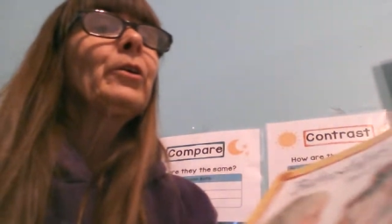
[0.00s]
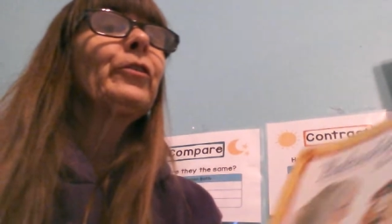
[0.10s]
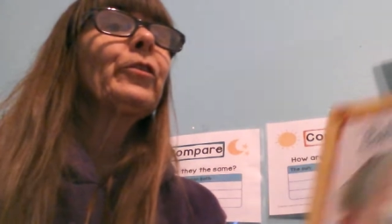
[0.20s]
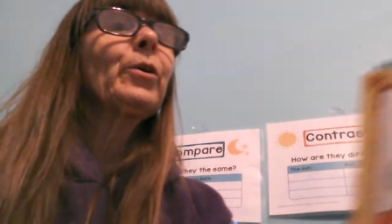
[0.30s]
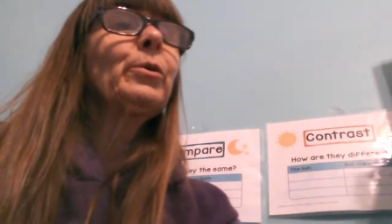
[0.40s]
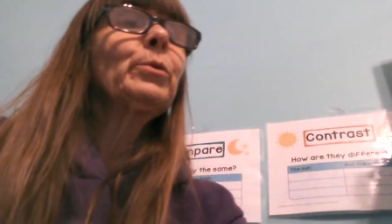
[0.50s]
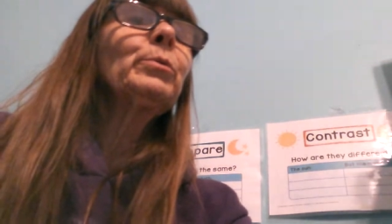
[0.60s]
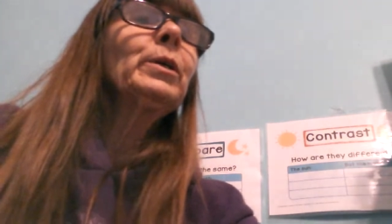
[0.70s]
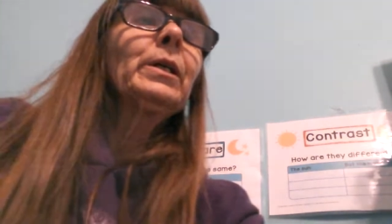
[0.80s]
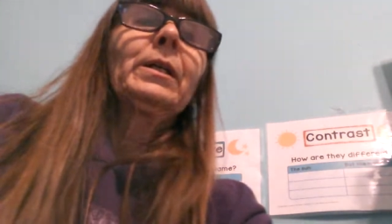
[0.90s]
So
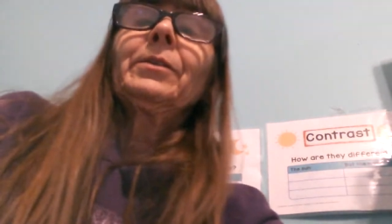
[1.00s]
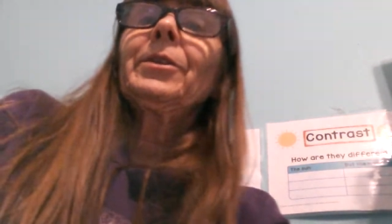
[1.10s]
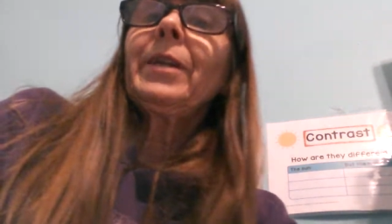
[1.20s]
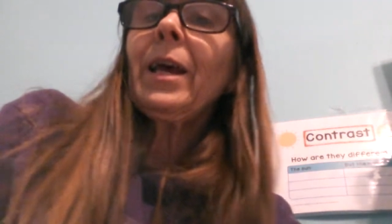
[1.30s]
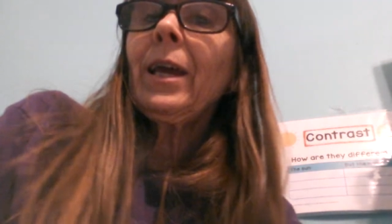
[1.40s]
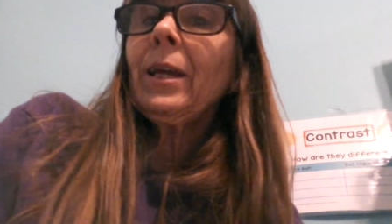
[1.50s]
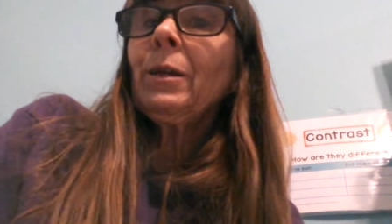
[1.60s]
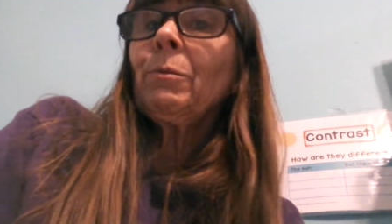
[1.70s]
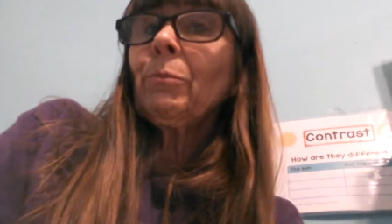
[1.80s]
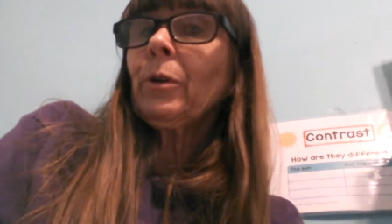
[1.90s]

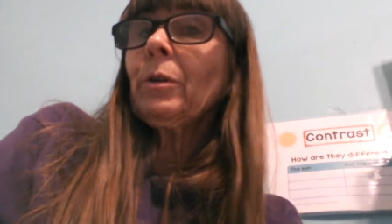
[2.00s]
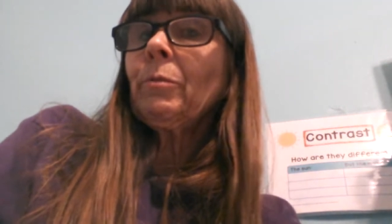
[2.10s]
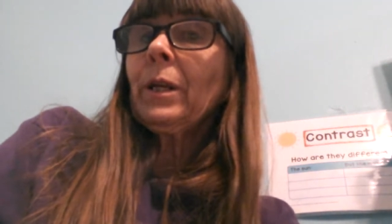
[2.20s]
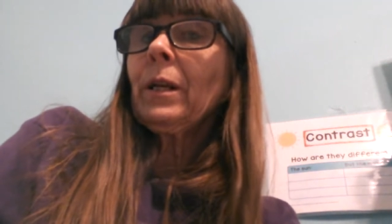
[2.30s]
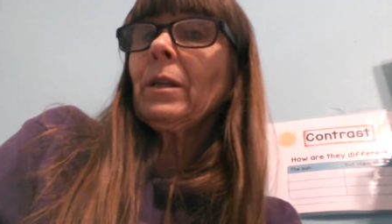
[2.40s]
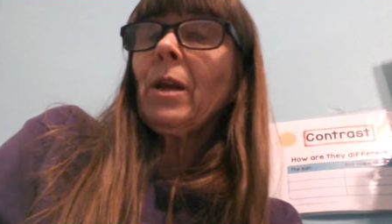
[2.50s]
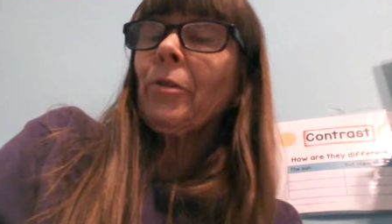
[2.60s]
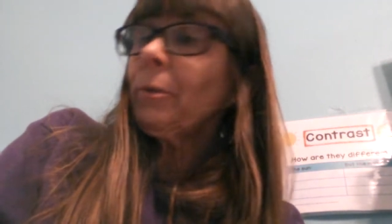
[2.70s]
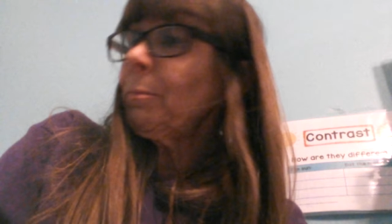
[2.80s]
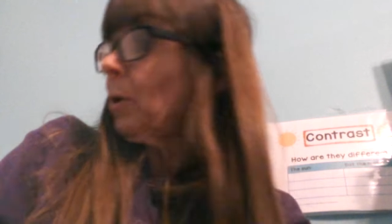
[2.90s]
today we're going to read
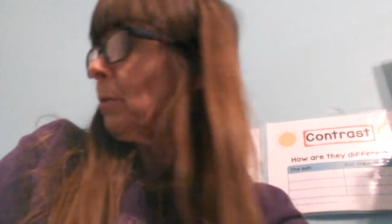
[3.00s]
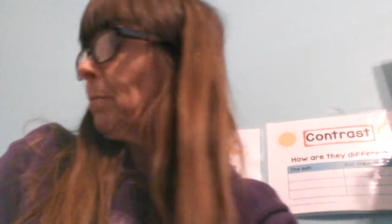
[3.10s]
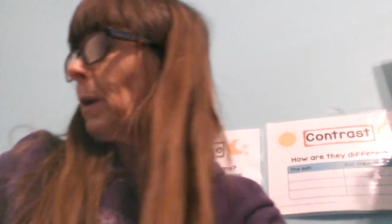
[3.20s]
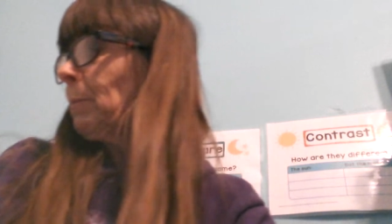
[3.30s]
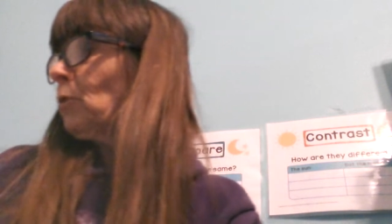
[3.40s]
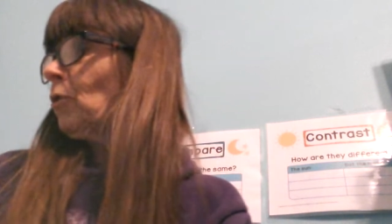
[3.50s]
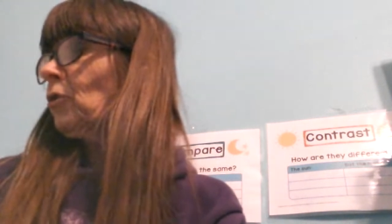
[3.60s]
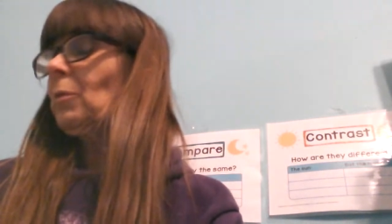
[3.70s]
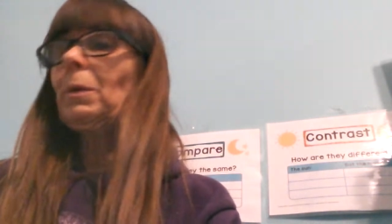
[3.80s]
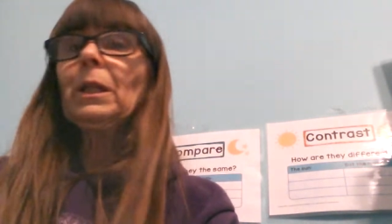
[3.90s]
another book by
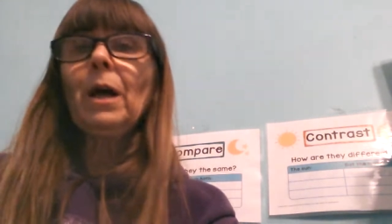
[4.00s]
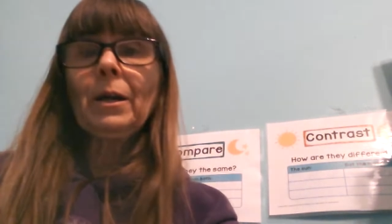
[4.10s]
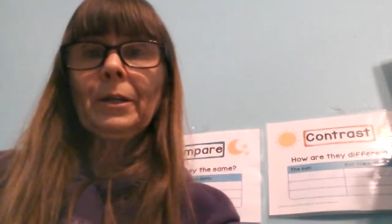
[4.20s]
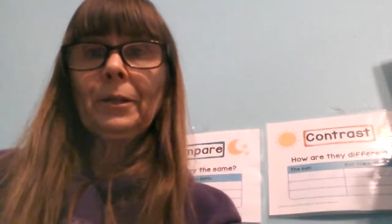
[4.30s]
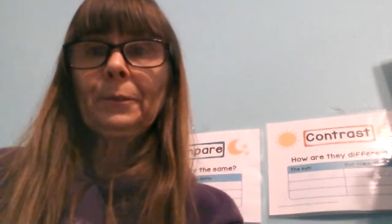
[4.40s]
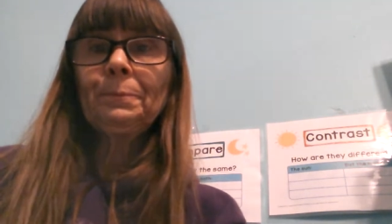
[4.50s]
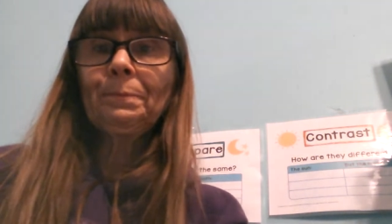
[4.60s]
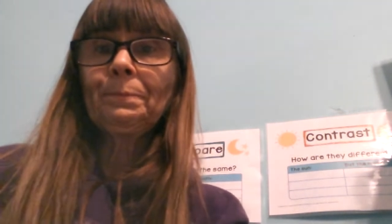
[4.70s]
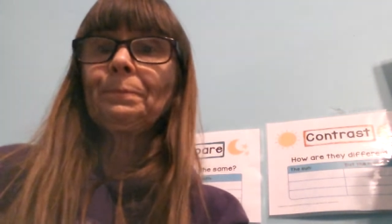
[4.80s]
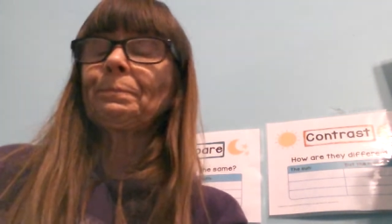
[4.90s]
Patricia Polacco,
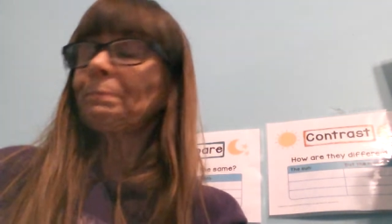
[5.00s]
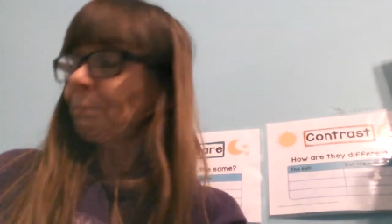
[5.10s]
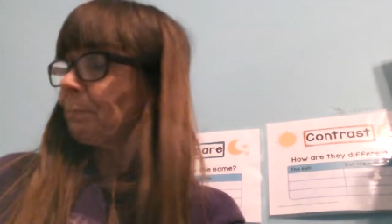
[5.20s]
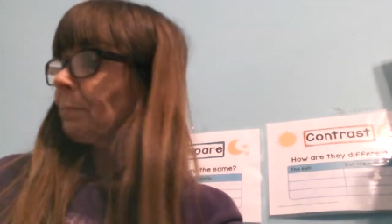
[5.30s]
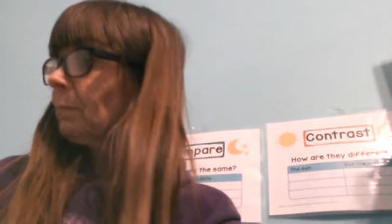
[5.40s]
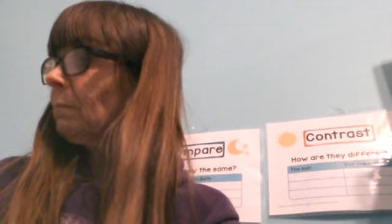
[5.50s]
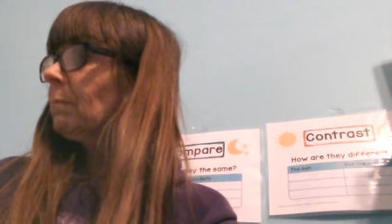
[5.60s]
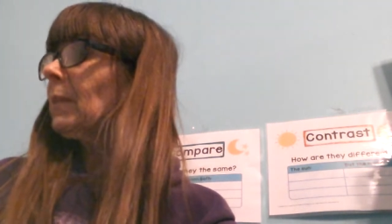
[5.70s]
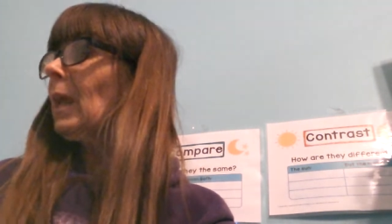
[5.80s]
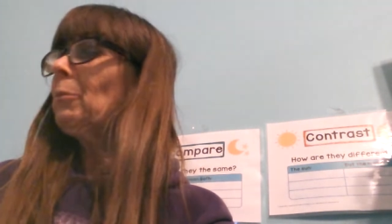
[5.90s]

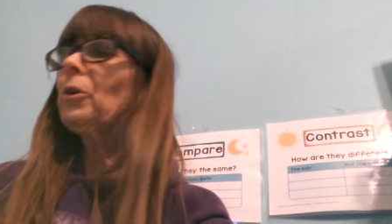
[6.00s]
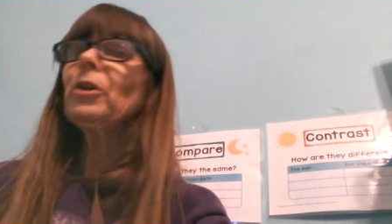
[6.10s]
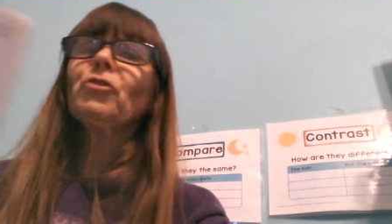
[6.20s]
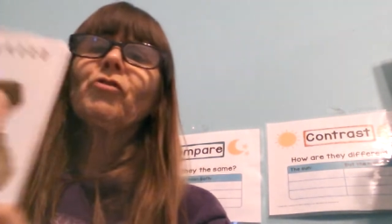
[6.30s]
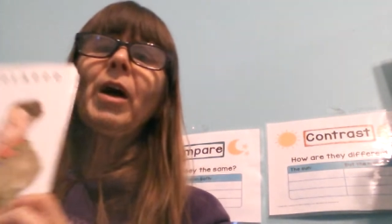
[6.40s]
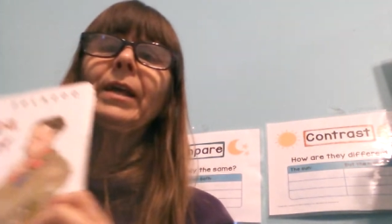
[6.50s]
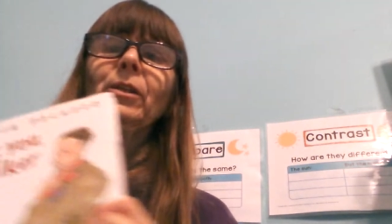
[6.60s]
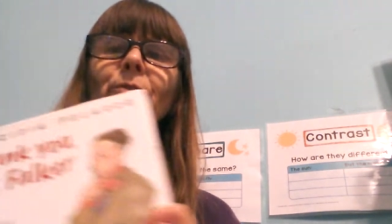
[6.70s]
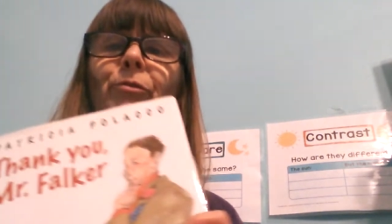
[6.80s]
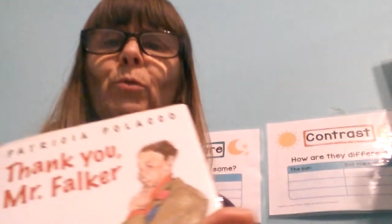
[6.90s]
and we're going to try and
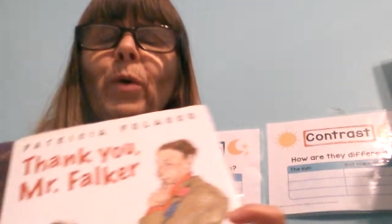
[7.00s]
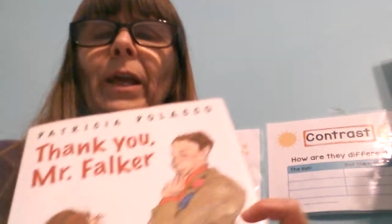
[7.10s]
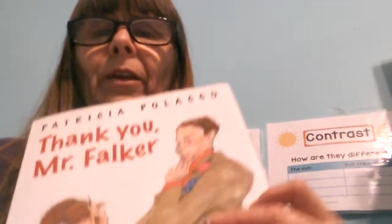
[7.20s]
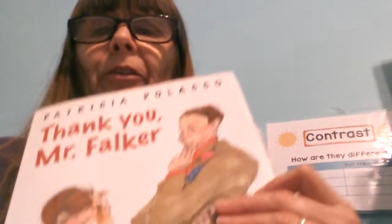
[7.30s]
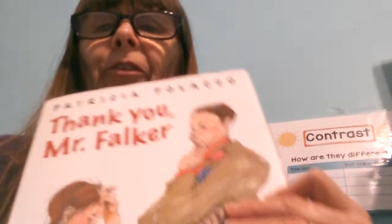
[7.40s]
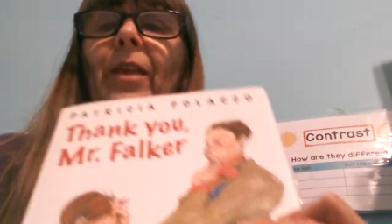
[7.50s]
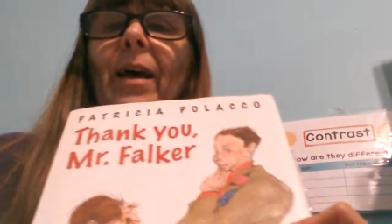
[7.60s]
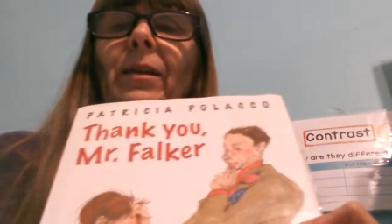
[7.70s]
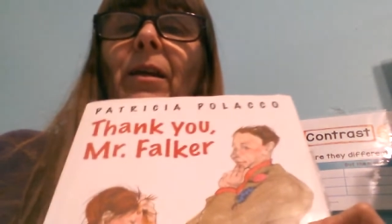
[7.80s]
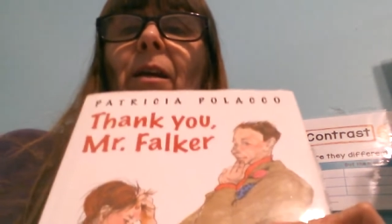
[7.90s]
look for ways
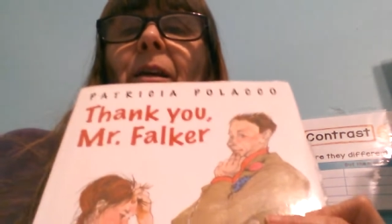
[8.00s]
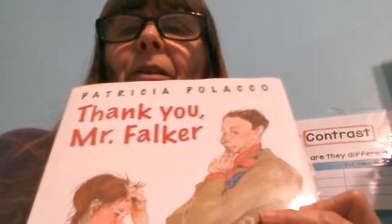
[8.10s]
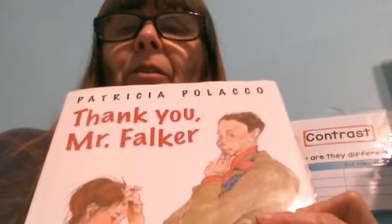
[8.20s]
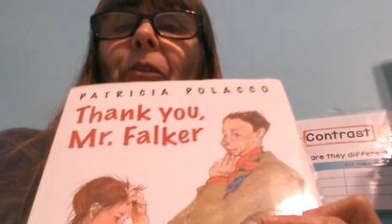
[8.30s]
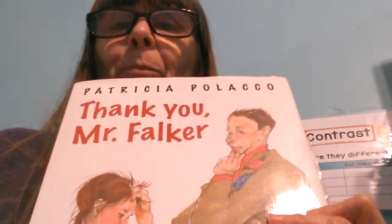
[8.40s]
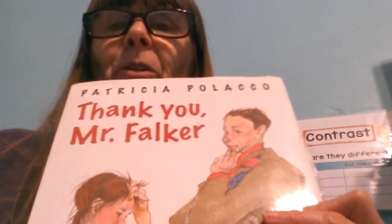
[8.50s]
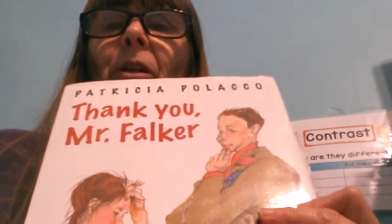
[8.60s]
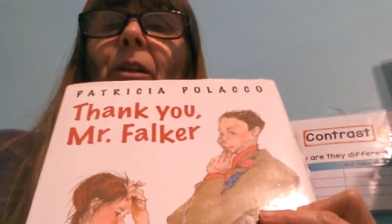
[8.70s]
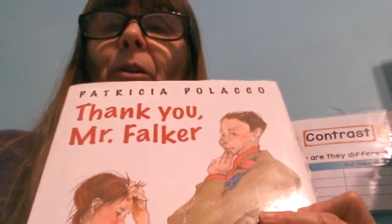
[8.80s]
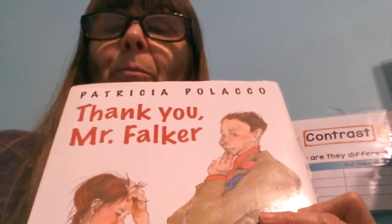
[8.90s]
that this
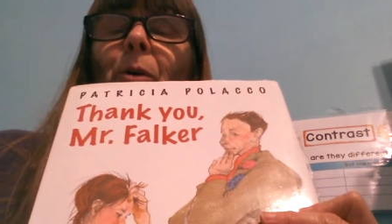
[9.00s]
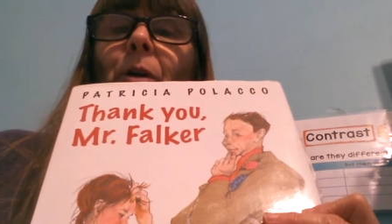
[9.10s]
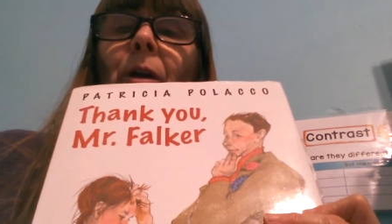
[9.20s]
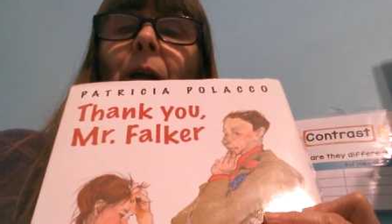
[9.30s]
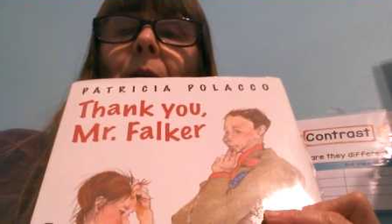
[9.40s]
particular book